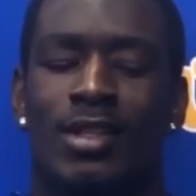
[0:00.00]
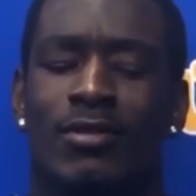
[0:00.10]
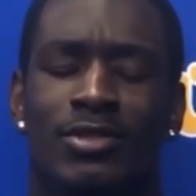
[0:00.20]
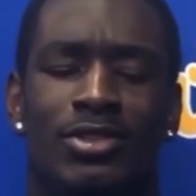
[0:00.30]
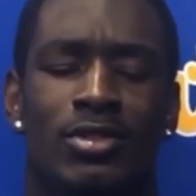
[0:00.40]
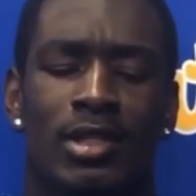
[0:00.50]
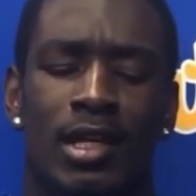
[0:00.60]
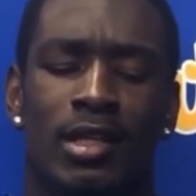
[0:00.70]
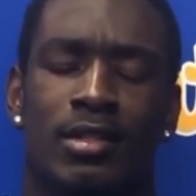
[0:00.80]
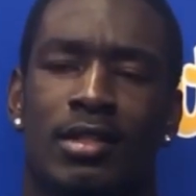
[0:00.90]
Yeah, for sure.
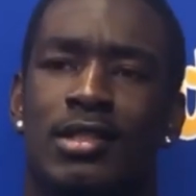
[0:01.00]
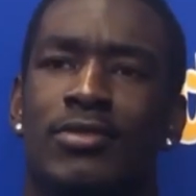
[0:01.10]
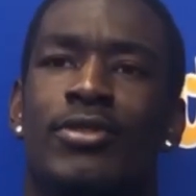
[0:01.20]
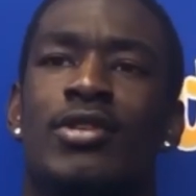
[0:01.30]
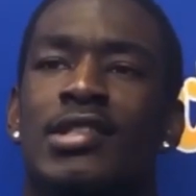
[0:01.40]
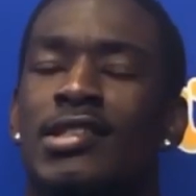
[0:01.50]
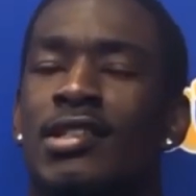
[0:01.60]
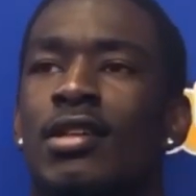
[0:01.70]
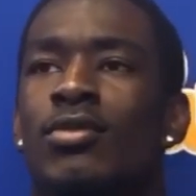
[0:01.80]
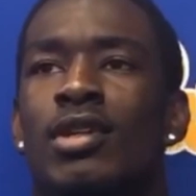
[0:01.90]
Like, because Florida
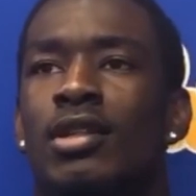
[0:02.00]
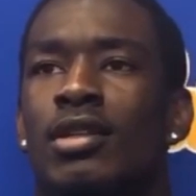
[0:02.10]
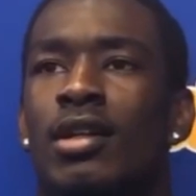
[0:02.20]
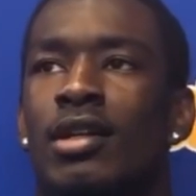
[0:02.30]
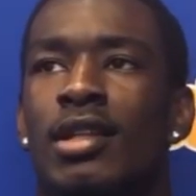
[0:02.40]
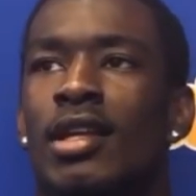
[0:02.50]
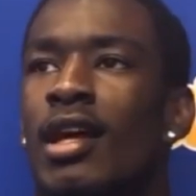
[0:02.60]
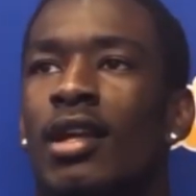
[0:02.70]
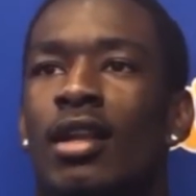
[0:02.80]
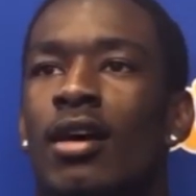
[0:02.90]
State won, they
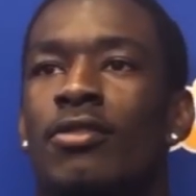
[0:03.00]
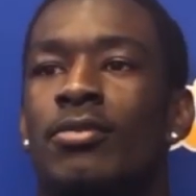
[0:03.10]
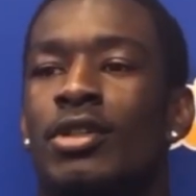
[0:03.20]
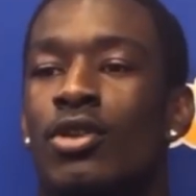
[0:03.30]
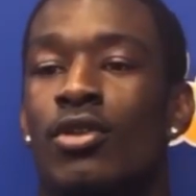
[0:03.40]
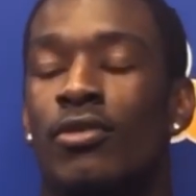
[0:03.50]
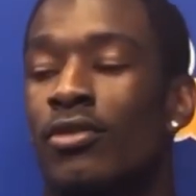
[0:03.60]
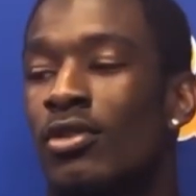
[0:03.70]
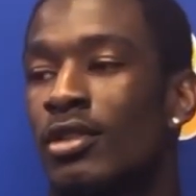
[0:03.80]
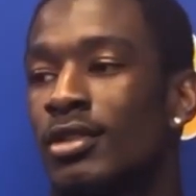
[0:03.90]
hadn't offered me or
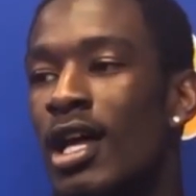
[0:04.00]
Florida.